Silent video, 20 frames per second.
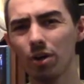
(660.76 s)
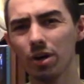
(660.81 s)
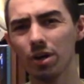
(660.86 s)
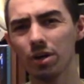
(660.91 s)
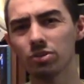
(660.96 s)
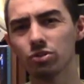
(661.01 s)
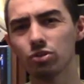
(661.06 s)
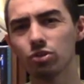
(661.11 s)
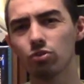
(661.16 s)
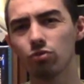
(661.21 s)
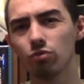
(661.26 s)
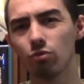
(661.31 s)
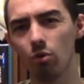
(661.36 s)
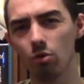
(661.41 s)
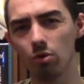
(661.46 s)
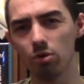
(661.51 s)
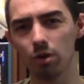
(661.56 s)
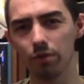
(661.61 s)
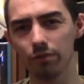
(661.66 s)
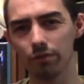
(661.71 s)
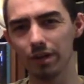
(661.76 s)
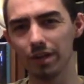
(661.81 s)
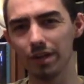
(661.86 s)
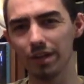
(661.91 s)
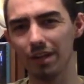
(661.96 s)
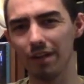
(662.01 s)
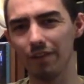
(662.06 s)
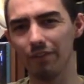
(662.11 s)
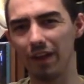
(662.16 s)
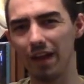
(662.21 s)
control over
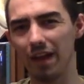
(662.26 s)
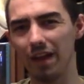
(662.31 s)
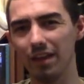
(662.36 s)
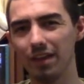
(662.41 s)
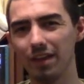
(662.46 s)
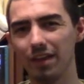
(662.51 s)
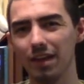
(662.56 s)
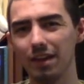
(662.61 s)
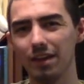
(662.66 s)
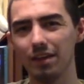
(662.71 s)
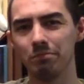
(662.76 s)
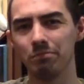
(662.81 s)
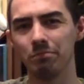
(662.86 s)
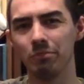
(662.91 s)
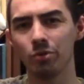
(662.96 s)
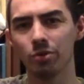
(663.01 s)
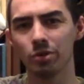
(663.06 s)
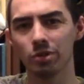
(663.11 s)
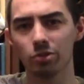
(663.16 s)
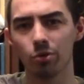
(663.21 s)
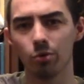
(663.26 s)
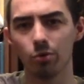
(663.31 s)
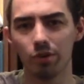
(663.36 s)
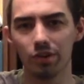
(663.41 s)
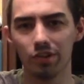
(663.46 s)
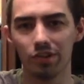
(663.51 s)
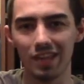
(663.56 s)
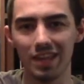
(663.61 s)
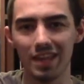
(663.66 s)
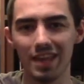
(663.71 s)
it if I get more
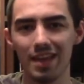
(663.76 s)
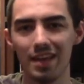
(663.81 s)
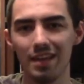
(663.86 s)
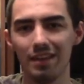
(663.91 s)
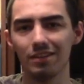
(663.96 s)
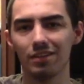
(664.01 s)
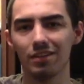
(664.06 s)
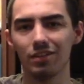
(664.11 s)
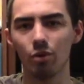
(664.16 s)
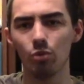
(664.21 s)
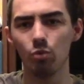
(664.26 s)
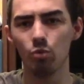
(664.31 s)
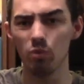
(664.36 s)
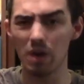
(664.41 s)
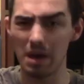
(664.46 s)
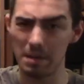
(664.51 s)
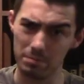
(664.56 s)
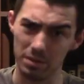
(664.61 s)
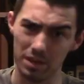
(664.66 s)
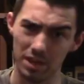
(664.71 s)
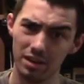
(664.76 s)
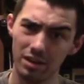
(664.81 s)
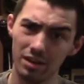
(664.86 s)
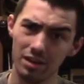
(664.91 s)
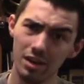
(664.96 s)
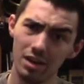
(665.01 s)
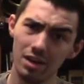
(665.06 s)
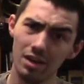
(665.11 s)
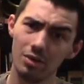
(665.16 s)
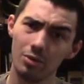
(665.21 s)
towards the end of a weapon,
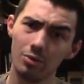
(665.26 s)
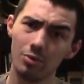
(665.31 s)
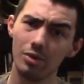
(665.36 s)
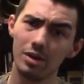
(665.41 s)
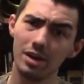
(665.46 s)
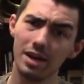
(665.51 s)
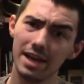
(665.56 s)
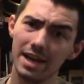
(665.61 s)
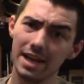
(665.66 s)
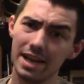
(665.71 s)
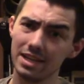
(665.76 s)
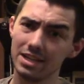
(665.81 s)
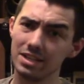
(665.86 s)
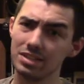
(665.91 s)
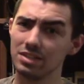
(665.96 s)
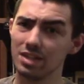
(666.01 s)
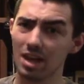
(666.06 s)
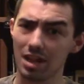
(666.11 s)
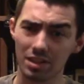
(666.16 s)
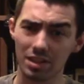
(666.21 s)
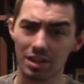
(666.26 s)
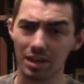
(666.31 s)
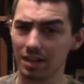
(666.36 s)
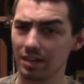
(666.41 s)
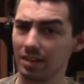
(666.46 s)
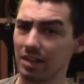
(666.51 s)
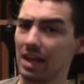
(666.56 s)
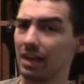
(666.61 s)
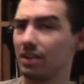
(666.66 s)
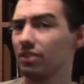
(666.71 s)
which doesn't
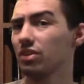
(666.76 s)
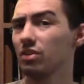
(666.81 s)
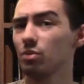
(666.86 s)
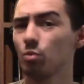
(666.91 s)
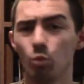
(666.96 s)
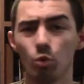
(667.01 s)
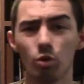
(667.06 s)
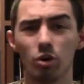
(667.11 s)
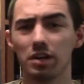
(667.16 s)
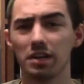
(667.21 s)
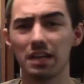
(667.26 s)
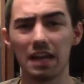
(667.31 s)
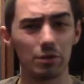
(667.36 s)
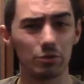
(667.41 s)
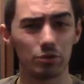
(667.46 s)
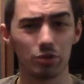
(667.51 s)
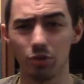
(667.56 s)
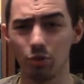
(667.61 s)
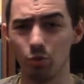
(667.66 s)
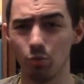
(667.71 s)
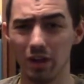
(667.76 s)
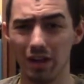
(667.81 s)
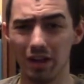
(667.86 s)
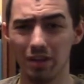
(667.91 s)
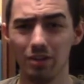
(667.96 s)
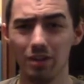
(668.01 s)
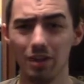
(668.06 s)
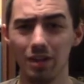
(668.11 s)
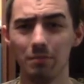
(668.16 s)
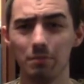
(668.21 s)
exactly work out so
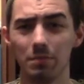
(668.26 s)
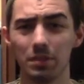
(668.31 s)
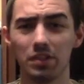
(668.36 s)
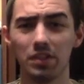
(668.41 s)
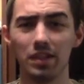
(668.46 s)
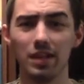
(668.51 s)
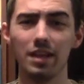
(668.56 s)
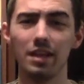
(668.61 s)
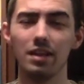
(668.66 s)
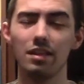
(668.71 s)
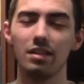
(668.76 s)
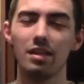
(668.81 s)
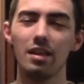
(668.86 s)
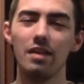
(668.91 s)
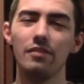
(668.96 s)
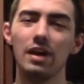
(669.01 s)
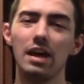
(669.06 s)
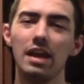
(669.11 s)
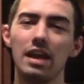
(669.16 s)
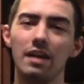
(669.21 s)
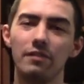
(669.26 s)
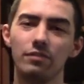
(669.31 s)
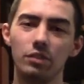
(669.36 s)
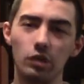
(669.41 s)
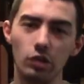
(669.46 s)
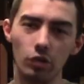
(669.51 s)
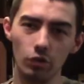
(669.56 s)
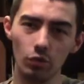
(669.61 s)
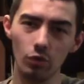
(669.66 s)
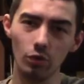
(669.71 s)
well. But the thing is, if I have
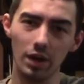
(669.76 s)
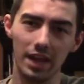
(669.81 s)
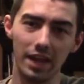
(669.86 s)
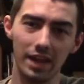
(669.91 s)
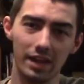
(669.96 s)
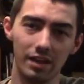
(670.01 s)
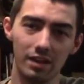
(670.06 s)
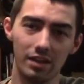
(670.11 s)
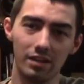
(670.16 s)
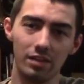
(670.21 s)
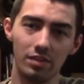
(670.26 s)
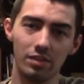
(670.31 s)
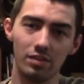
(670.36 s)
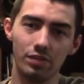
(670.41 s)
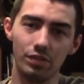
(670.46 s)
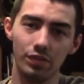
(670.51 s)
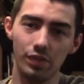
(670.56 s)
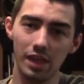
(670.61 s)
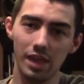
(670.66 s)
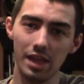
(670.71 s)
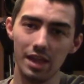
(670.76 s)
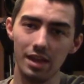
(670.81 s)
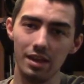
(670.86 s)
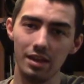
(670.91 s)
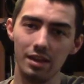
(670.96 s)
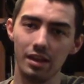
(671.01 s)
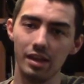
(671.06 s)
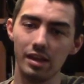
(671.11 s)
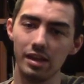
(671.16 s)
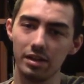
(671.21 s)
two hands,
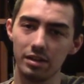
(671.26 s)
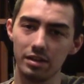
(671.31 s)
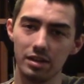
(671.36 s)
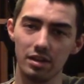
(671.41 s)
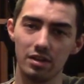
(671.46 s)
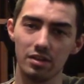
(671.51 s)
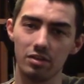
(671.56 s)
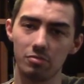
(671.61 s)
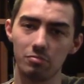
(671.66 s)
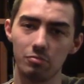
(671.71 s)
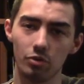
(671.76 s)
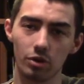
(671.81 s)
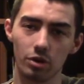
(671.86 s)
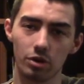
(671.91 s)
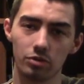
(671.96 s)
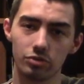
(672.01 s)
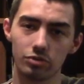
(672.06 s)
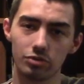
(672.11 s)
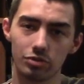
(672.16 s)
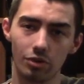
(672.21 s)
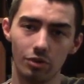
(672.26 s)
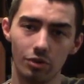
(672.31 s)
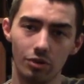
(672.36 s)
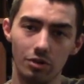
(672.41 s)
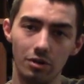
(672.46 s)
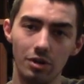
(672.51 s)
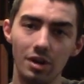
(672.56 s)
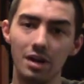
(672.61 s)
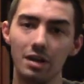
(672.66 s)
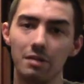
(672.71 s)
then it gets more
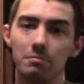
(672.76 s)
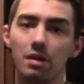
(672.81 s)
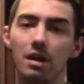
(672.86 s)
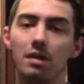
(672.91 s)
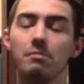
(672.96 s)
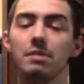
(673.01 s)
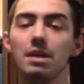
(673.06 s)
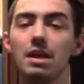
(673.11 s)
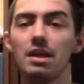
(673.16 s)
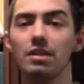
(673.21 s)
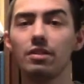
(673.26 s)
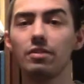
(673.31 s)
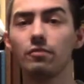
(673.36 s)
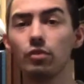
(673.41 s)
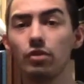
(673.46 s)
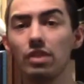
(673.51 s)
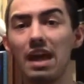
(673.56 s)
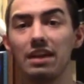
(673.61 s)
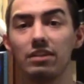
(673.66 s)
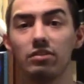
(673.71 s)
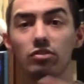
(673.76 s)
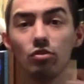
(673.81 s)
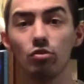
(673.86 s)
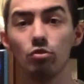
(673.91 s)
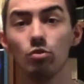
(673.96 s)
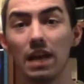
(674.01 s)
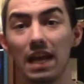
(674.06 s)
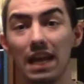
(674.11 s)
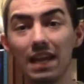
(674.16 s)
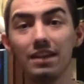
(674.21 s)
control. Problem is, for that
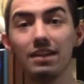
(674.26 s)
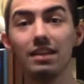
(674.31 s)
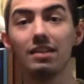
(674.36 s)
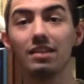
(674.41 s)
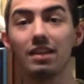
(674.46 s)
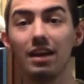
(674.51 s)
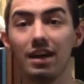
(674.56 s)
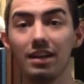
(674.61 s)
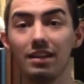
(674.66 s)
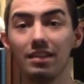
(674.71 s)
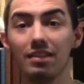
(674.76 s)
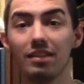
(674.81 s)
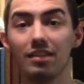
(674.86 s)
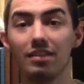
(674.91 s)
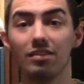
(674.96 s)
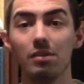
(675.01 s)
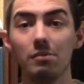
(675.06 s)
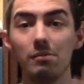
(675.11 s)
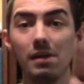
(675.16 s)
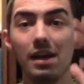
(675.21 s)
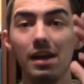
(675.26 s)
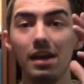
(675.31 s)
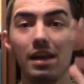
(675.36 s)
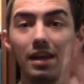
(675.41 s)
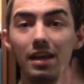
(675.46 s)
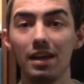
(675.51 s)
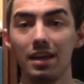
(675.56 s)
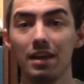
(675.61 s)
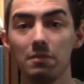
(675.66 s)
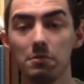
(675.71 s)
two-hand design system,
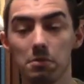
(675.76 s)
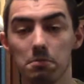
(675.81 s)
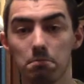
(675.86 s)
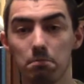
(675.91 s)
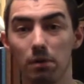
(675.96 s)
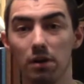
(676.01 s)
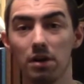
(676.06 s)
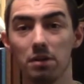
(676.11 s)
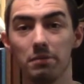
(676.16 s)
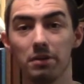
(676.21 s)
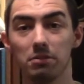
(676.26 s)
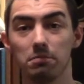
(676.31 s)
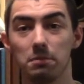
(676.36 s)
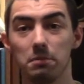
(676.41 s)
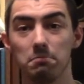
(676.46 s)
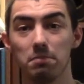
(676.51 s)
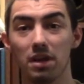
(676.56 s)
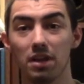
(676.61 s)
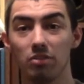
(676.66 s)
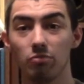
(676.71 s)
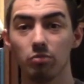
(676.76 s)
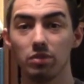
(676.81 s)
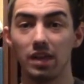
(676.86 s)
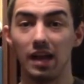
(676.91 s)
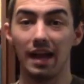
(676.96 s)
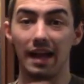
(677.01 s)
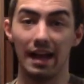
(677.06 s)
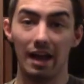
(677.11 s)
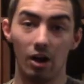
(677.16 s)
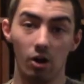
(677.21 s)
it would pretty much be best with a
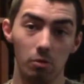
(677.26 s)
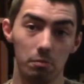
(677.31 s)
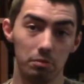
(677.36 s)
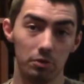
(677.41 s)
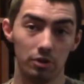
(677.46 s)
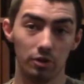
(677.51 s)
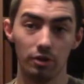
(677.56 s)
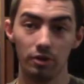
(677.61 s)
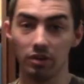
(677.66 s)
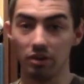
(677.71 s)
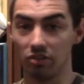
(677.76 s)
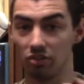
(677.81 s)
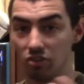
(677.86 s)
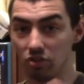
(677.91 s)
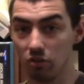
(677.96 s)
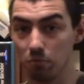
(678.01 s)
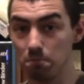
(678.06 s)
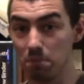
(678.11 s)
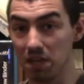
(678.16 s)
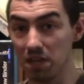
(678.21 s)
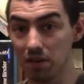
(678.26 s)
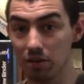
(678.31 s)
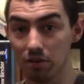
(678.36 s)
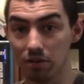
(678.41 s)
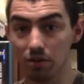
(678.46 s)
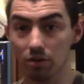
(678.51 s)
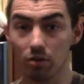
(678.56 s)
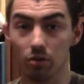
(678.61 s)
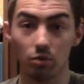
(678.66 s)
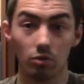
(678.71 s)
halberd, a
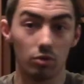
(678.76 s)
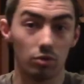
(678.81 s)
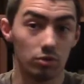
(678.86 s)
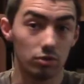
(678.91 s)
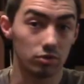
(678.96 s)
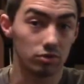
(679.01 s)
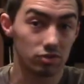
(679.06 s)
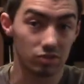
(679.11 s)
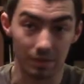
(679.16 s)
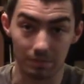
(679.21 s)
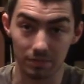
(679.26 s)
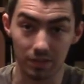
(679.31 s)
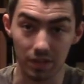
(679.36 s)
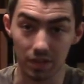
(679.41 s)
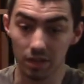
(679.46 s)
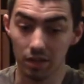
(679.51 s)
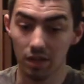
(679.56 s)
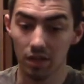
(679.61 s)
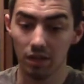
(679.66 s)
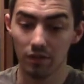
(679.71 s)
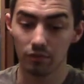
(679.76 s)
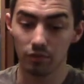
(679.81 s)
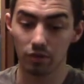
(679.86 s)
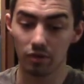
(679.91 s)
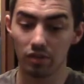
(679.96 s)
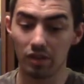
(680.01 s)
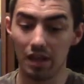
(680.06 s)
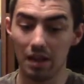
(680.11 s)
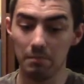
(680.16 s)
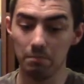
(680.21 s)
spear, or something. For
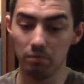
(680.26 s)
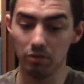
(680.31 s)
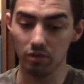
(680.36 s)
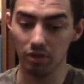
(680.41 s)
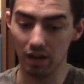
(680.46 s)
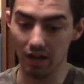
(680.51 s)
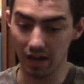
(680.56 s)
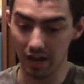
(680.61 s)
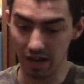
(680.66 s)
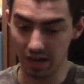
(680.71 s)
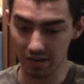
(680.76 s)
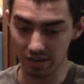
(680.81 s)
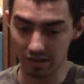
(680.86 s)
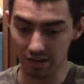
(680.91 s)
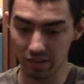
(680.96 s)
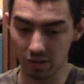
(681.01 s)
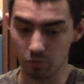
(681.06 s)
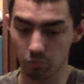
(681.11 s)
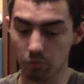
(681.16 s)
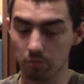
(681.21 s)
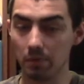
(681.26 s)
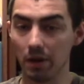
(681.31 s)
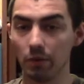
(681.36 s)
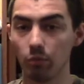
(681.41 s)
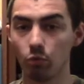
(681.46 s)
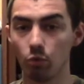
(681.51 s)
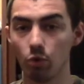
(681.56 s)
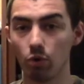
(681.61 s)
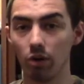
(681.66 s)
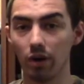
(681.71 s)
example, I did this with my
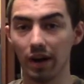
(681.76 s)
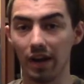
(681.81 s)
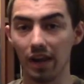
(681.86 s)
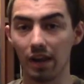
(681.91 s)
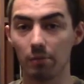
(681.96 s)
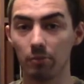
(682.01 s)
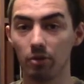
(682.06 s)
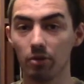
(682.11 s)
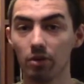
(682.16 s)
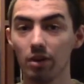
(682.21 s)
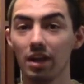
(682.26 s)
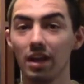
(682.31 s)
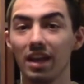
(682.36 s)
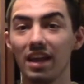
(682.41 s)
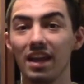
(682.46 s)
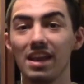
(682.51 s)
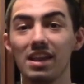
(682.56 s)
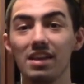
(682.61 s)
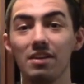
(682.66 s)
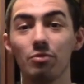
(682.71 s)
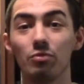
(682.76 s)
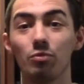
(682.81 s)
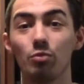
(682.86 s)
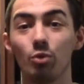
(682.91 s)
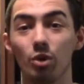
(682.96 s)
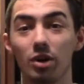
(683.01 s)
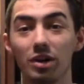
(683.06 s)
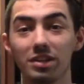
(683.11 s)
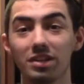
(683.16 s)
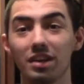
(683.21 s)
warhammer, and it
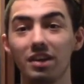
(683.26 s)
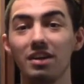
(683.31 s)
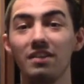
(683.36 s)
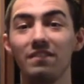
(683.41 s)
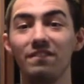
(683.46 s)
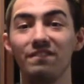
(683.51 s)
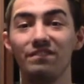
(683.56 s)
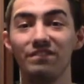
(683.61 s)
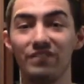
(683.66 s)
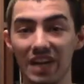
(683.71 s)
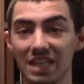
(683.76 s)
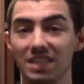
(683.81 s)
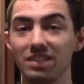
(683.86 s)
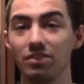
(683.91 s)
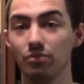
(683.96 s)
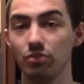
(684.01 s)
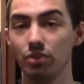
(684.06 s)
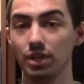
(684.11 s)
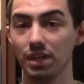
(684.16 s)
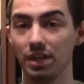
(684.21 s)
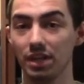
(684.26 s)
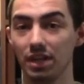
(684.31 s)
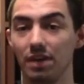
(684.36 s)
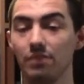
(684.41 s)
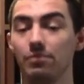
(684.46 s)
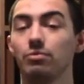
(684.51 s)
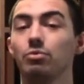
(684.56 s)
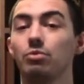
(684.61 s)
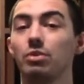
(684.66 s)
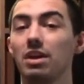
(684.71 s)
worked effectively
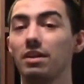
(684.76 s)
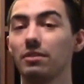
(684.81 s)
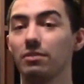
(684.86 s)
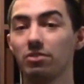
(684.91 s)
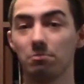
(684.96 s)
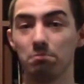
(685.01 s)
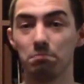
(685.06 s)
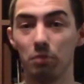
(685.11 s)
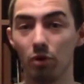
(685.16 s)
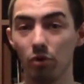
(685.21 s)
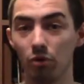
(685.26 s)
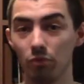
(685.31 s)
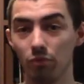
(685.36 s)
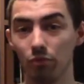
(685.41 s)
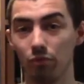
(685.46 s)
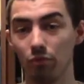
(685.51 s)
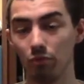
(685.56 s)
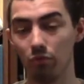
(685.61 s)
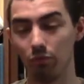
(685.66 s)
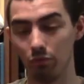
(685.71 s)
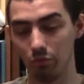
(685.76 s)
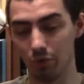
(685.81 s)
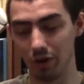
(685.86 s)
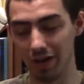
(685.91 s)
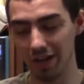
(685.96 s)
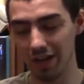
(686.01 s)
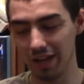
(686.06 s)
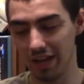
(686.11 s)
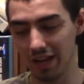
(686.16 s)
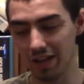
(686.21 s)
enough with both
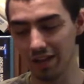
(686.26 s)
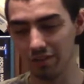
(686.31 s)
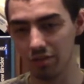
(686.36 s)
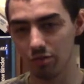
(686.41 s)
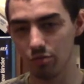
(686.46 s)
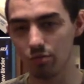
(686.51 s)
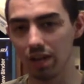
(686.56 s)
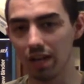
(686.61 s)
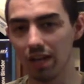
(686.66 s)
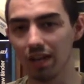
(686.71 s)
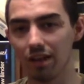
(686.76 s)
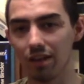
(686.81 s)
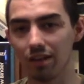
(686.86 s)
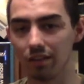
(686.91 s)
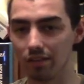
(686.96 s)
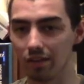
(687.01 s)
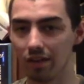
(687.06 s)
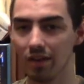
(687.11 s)
one and two hands.